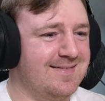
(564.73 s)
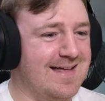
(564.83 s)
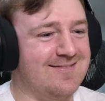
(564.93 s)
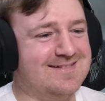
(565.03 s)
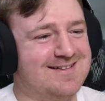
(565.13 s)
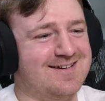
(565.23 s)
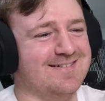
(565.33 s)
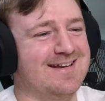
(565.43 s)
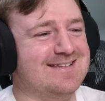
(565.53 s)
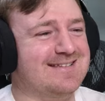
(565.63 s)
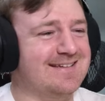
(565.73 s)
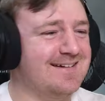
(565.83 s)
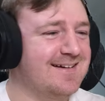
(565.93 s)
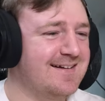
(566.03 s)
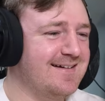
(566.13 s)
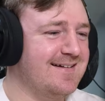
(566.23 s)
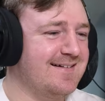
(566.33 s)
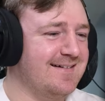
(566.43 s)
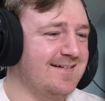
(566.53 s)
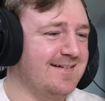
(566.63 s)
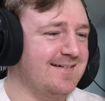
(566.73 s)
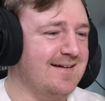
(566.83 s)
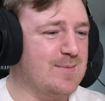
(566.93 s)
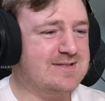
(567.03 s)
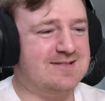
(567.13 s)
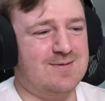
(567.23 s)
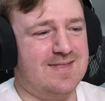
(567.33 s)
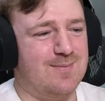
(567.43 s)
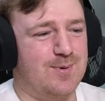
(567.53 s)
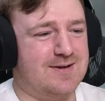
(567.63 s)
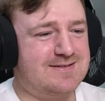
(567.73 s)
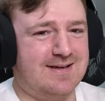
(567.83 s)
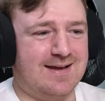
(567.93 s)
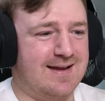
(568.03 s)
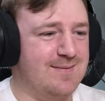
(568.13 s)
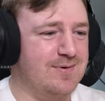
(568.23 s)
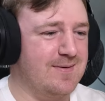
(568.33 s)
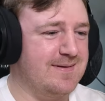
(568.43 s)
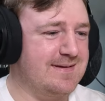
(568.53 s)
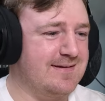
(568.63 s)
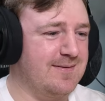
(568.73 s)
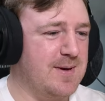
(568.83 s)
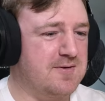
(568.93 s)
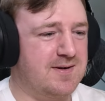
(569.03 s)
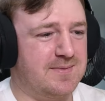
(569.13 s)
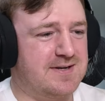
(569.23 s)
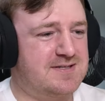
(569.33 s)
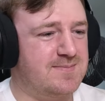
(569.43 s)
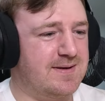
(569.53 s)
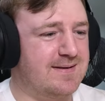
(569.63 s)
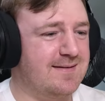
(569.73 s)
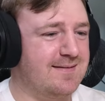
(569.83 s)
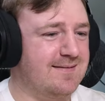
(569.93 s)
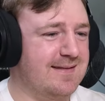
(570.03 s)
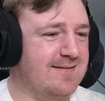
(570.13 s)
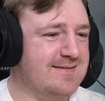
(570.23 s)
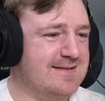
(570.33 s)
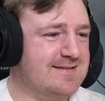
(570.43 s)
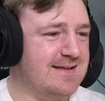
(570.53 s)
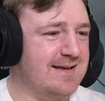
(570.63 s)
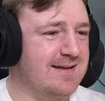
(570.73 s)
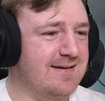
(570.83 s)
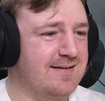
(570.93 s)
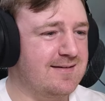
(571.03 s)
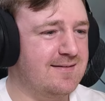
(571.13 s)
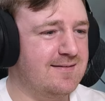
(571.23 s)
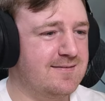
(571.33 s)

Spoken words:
That was crazy. I'm assuming that Bochniak guy probably didn't amount to much, but that was a sick ending.